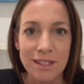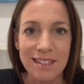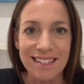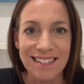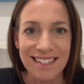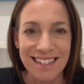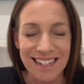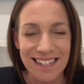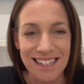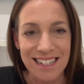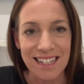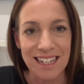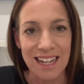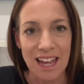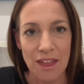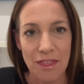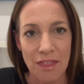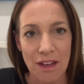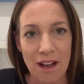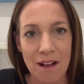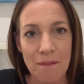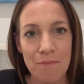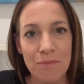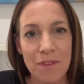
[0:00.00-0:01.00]
stick
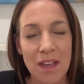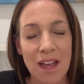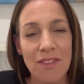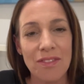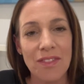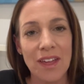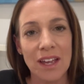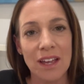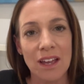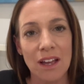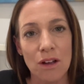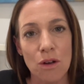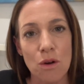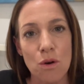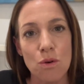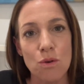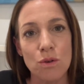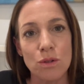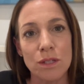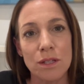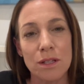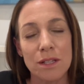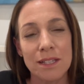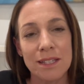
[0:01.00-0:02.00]
together, they can
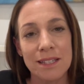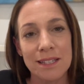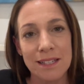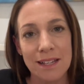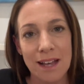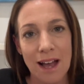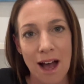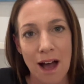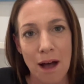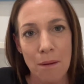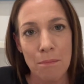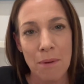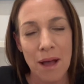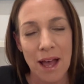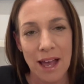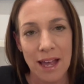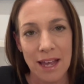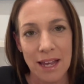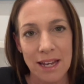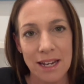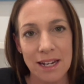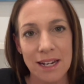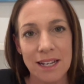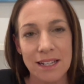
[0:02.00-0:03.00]
cause scar
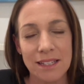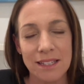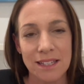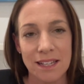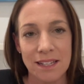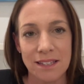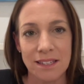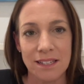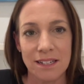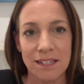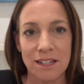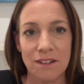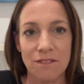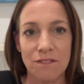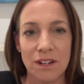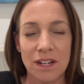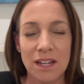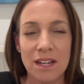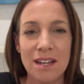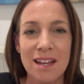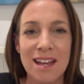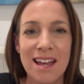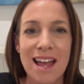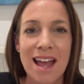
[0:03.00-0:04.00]
pain and
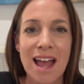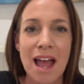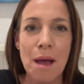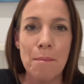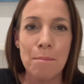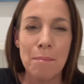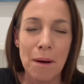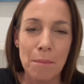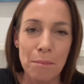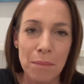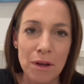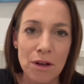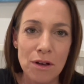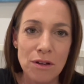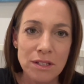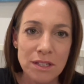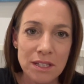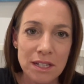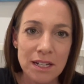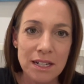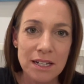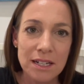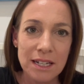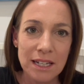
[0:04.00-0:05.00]
sensitivity, but because
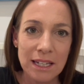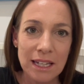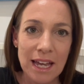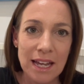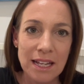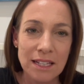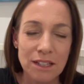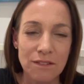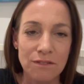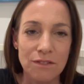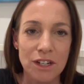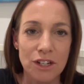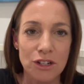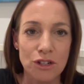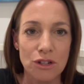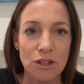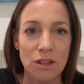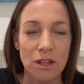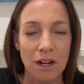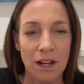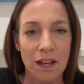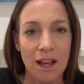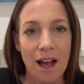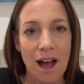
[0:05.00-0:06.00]
the layers of tissue
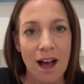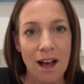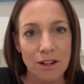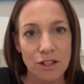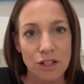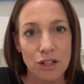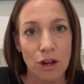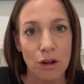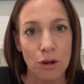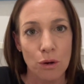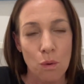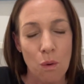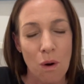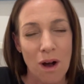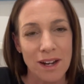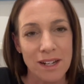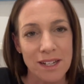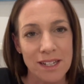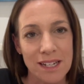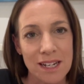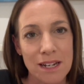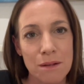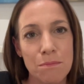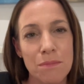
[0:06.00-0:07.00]
that are cut go quite
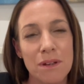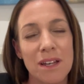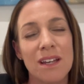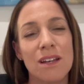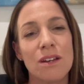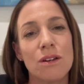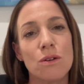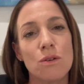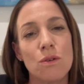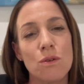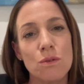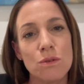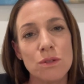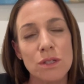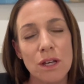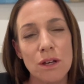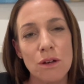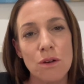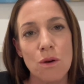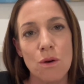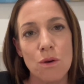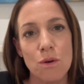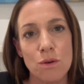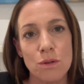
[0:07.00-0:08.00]
deep, it can also
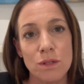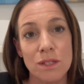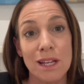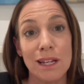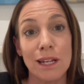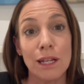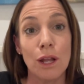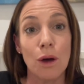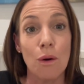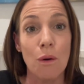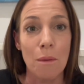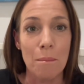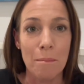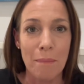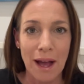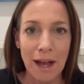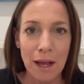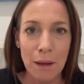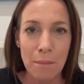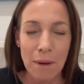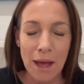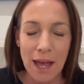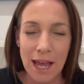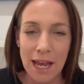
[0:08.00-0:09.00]
cause lower
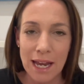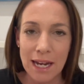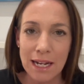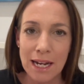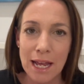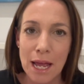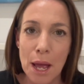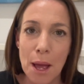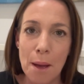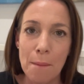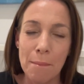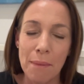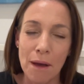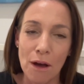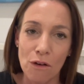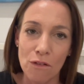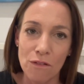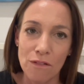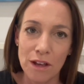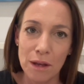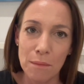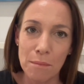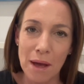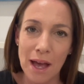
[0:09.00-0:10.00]
back pain,
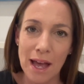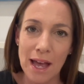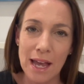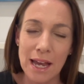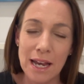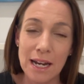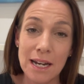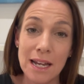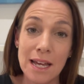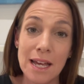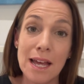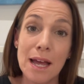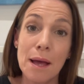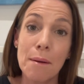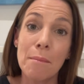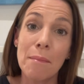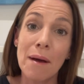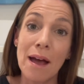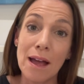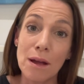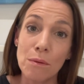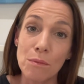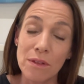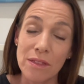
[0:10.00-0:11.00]
pelvic pain,
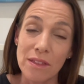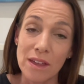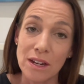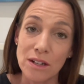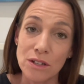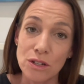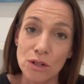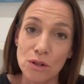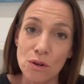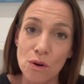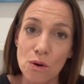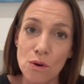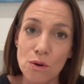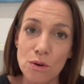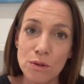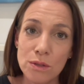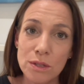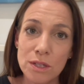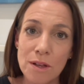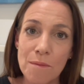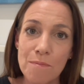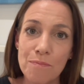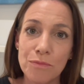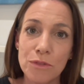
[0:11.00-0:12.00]
pain with
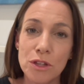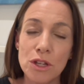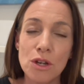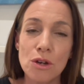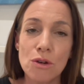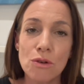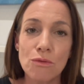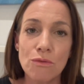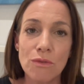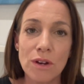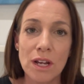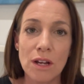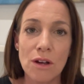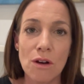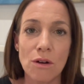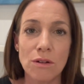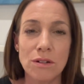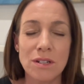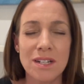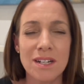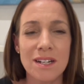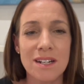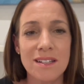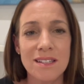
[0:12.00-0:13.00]
intercourse, urinary
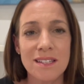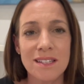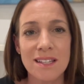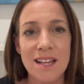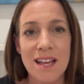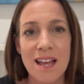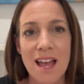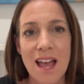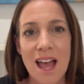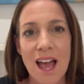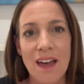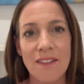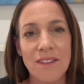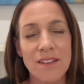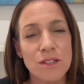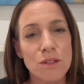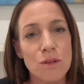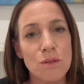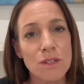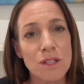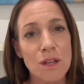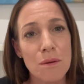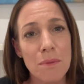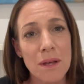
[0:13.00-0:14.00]
incontinence, and there's
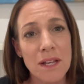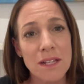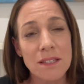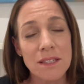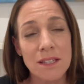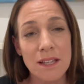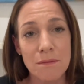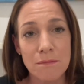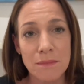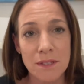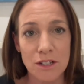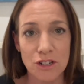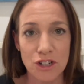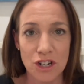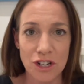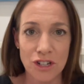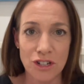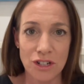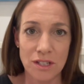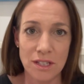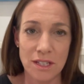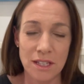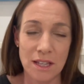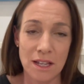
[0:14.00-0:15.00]
also been some
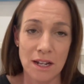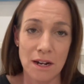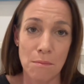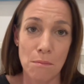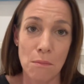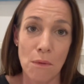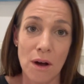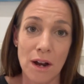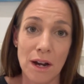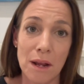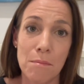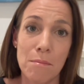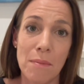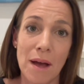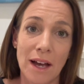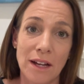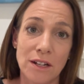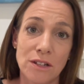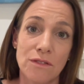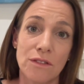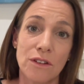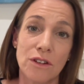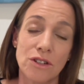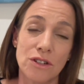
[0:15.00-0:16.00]
suggestions that it might impact
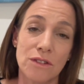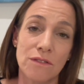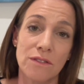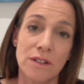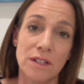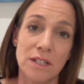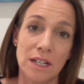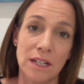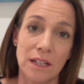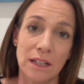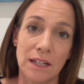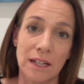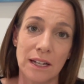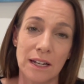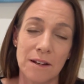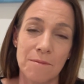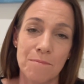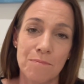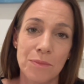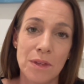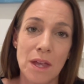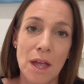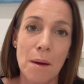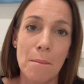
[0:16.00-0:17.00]
future fertility.
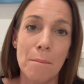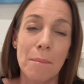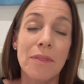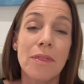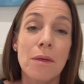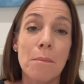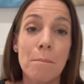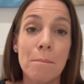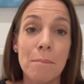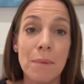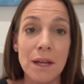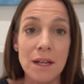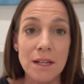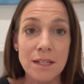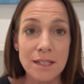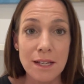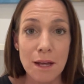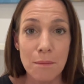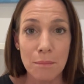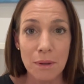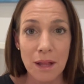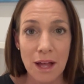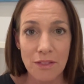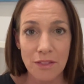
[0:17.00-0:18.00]
But the biggest
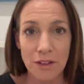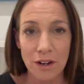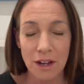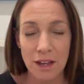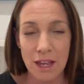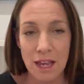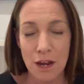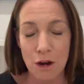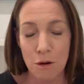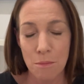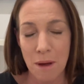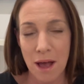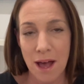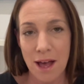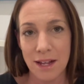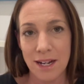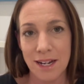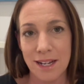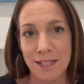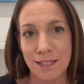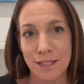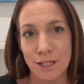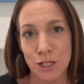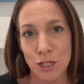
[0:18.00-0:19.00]
complaint that I hear about
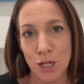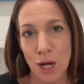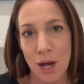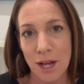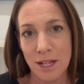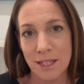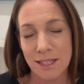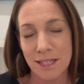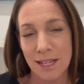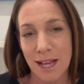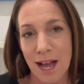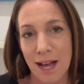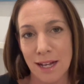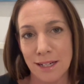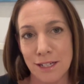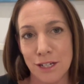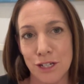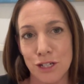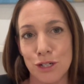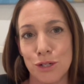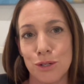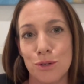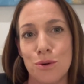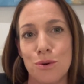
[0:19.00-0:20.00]
is a tight scar
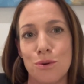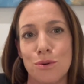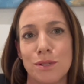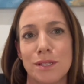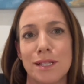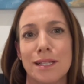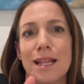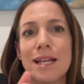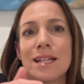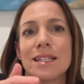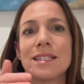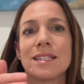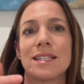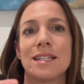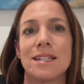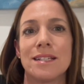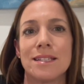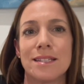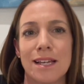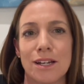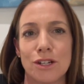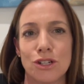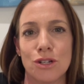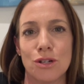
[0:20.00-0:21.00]
tissue causing that
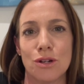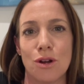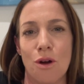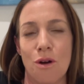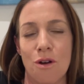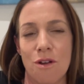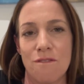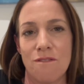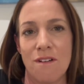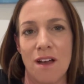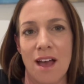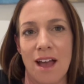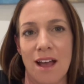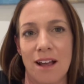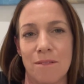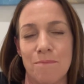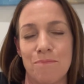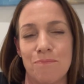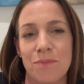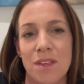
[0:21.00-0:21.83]
C-section overhang.